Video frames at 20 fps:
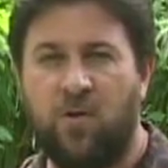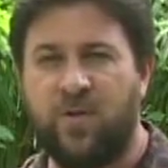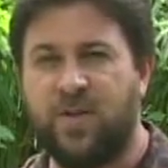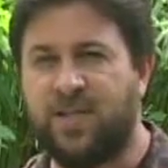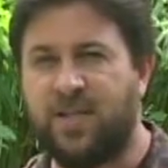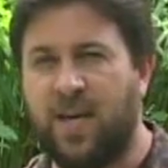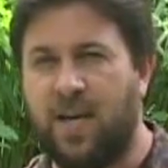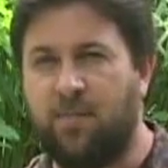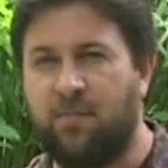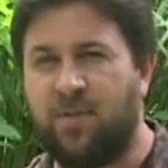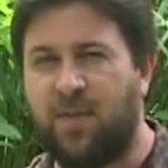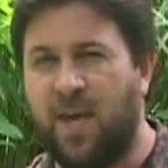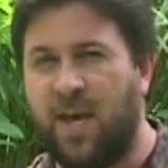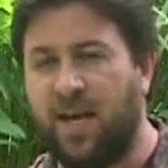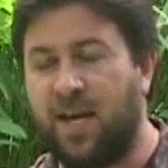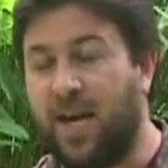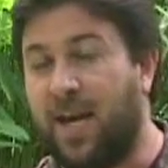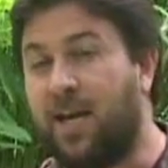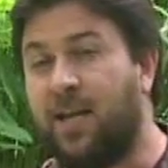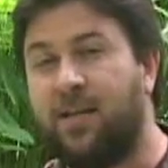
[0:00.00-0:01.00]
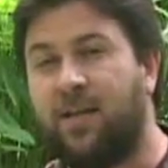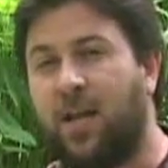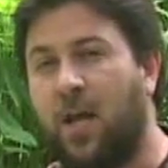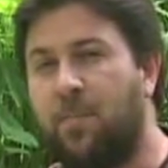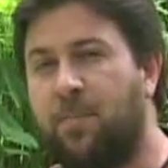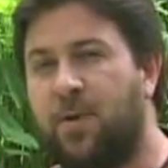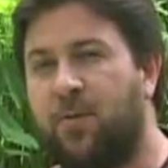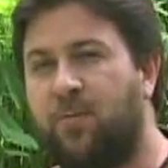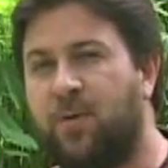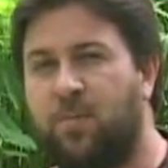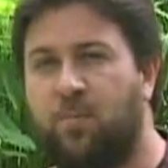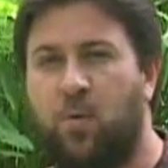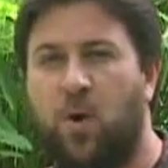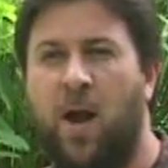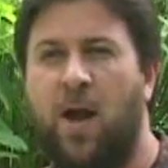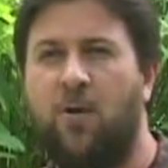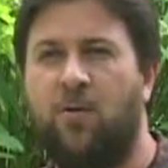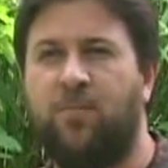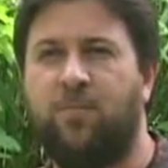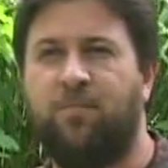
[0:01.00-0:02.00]
the same thing and lump it with
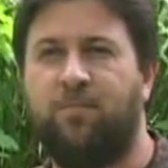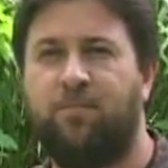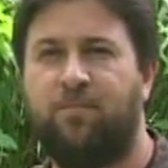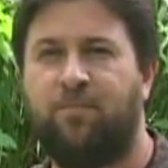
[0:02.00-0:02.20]
brown.